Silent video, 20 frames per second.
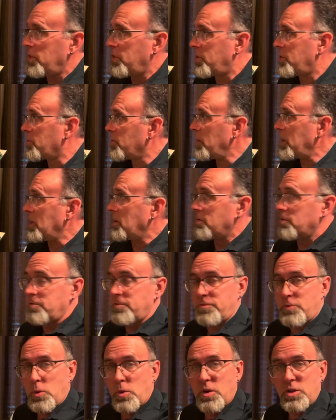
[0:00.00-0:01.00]
three, and
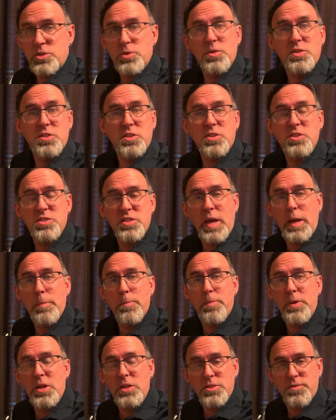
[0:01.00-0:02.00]
four. So it's the
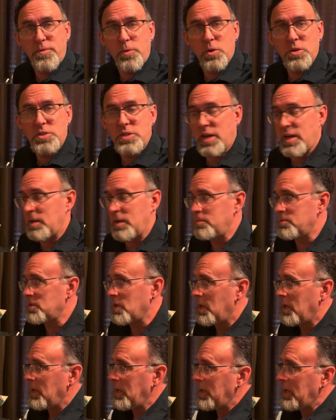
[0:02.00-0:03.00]
same piece four times.
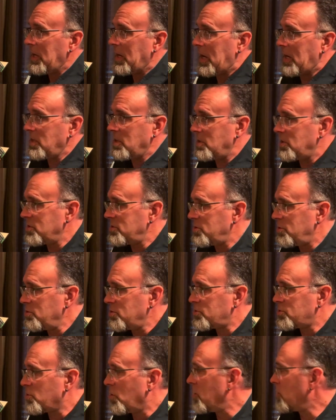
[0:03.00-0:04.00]
And then there's two
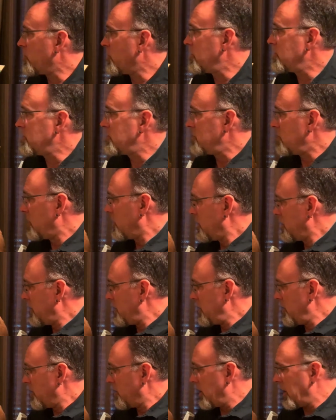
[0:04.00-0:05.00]
short ones
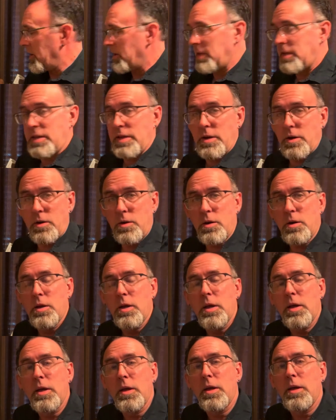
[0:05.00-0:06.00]
here and here.
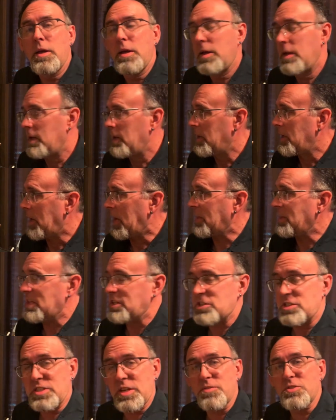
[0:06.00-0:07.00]
And they
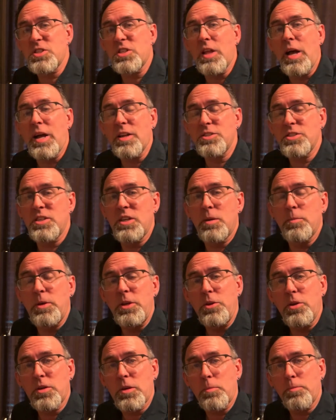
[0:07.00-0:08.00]
just have slots in them
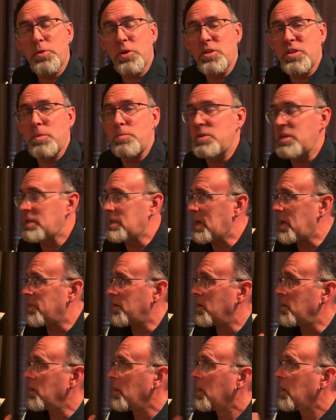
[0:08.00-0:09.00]
and you can put them together